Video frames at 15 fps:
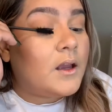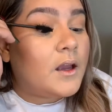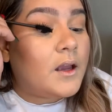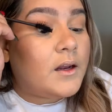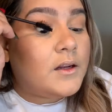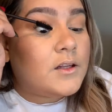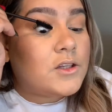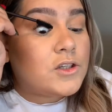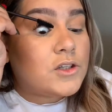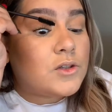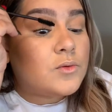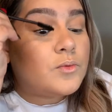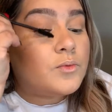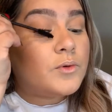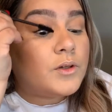And it's just
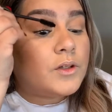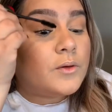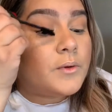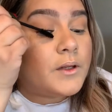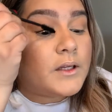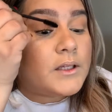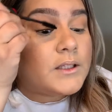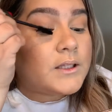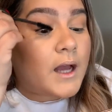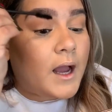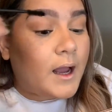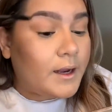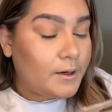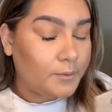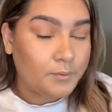really, really
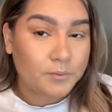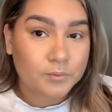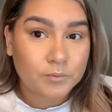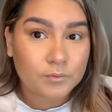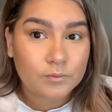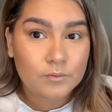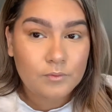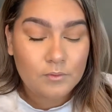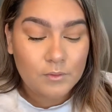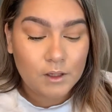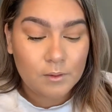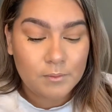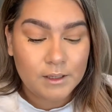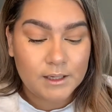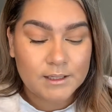sad
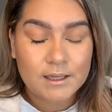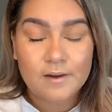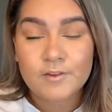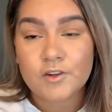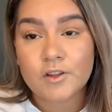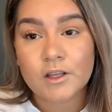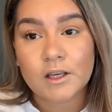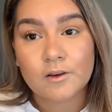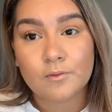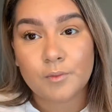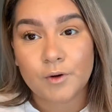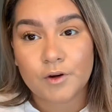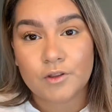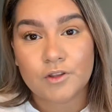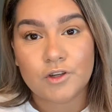because after they give
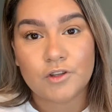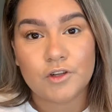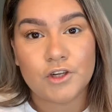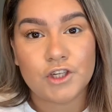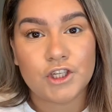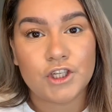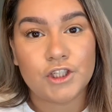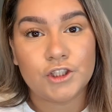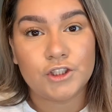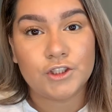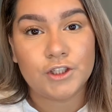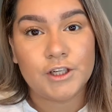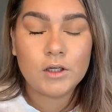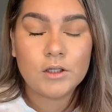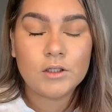birth to their
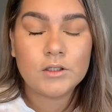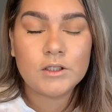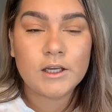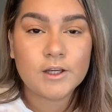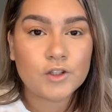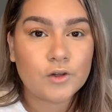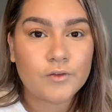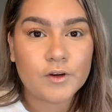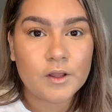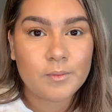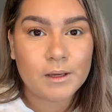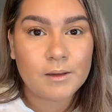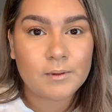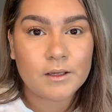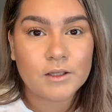children, takes over the
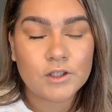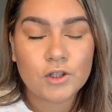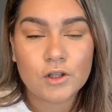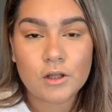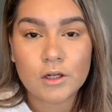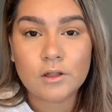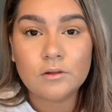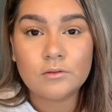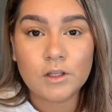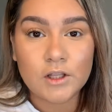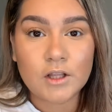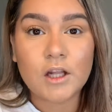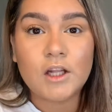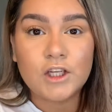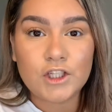baby. So the
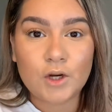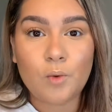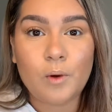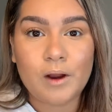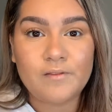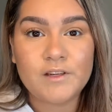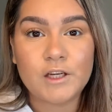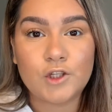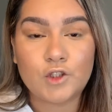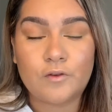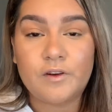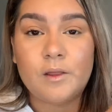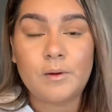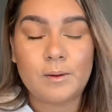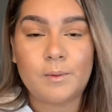legit wife takes
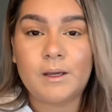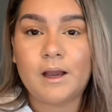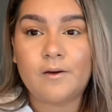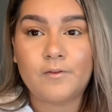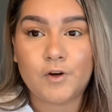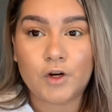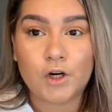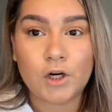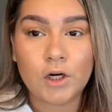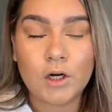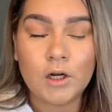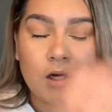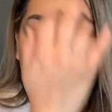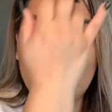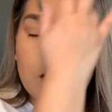over the baby after
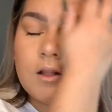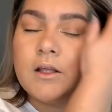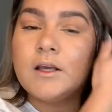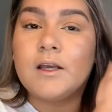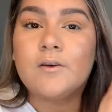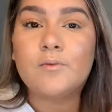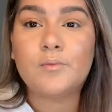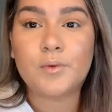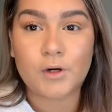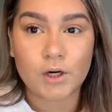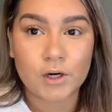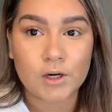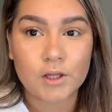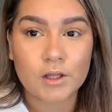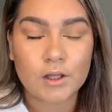they give
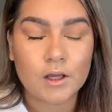birth.